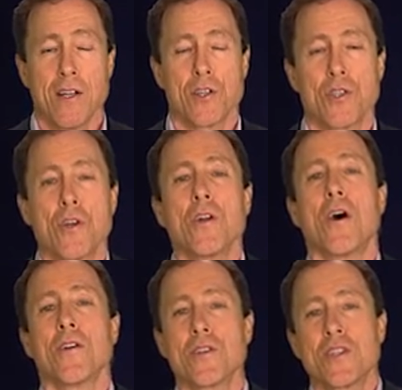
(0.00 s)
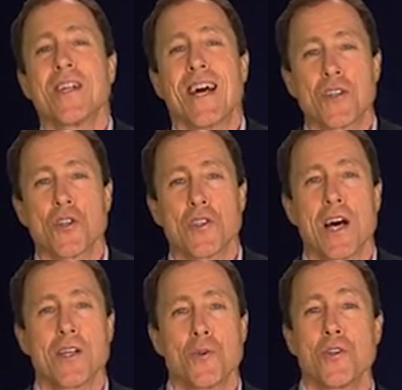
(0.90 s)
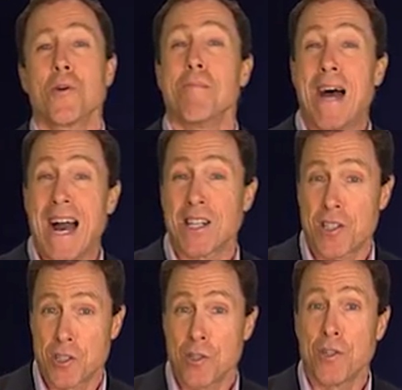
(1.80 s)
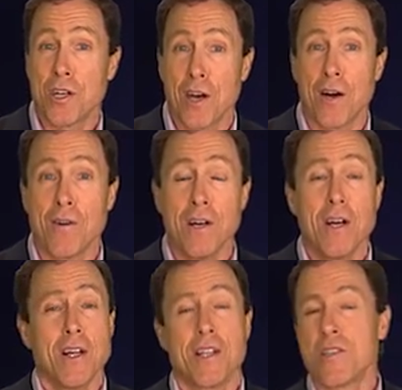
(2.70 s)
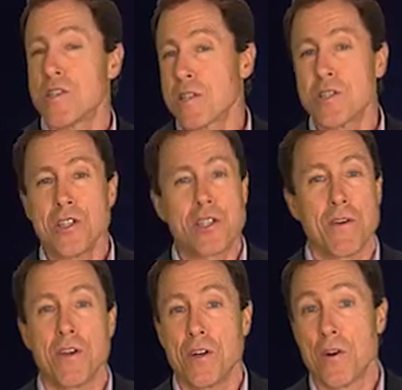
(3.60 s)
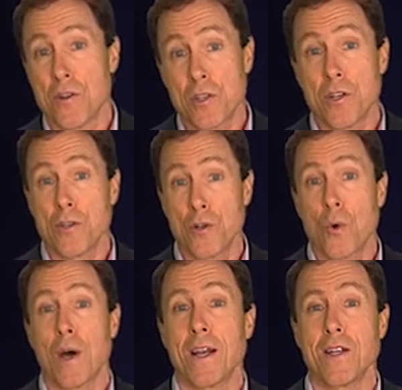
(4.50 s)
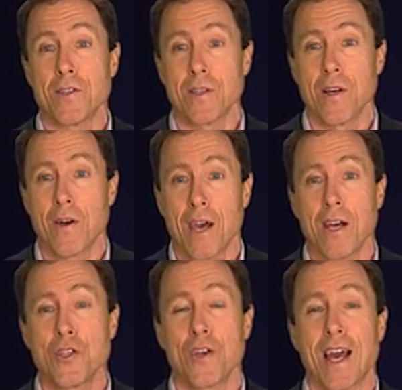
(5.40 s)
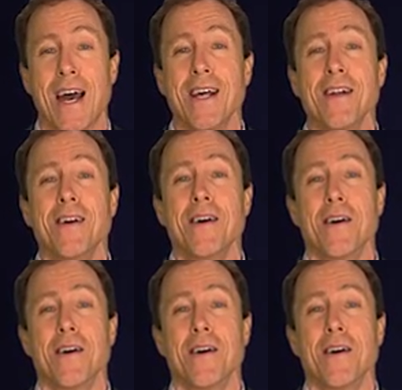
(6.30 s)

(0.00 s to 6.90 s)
Just so you know, this is an exercise we do in Max Studio that 60, 70-year-olds can do quite easily, okay? So you got it?